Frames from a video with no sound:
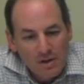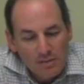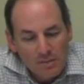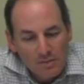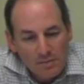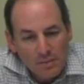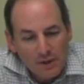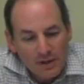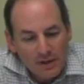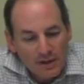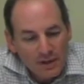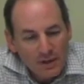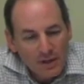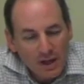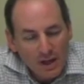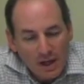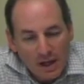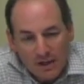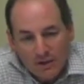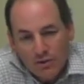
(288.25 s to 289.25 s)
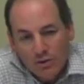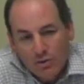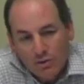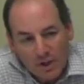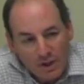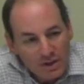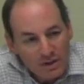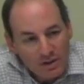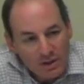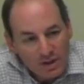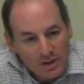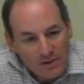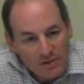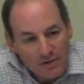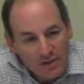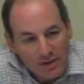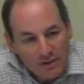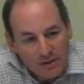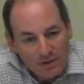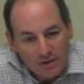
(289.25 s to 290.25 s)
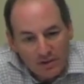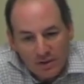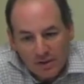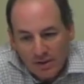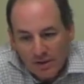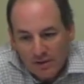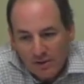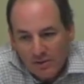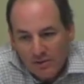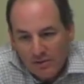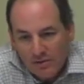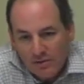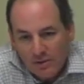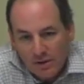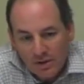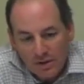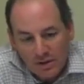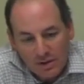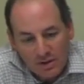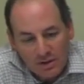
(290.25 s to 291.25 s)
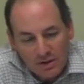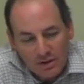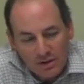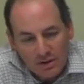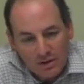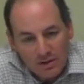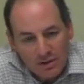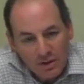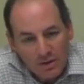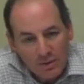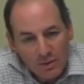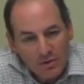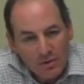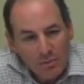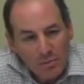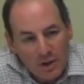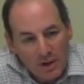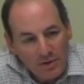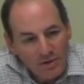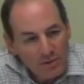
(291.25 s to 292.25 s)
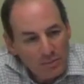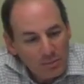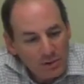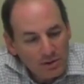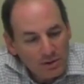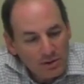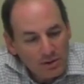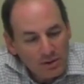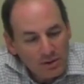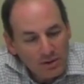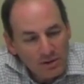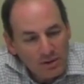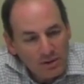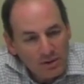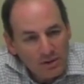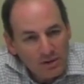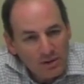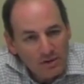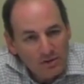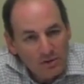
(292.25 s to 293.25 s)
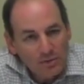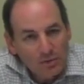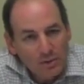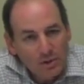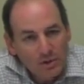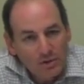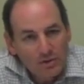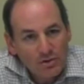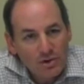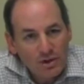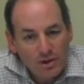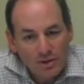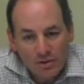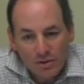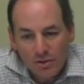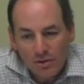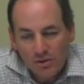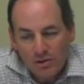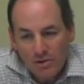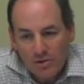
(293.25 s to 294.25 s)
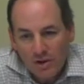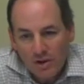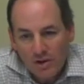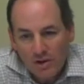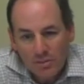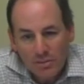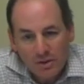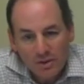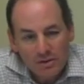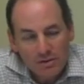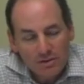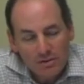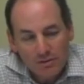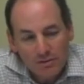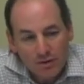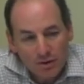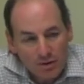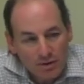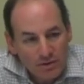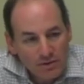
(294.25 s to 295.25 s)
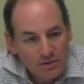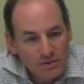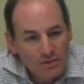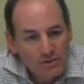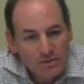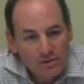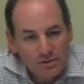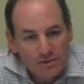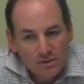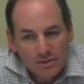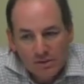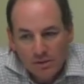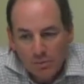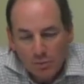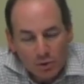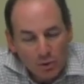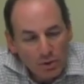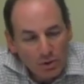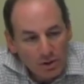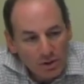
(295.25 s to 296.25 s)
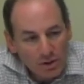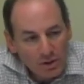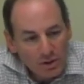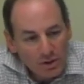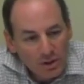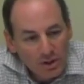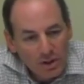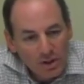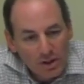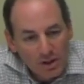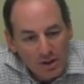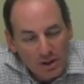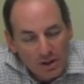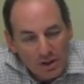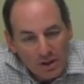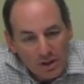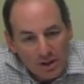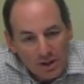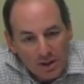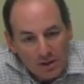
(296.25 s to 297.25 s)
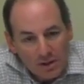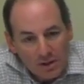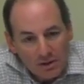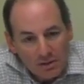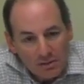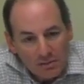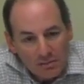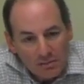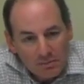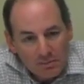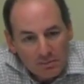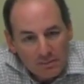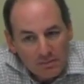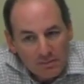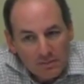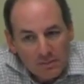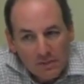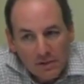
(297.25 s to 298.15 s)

But I do recognize that there is a responsibility if we are going to try to be a diverse community to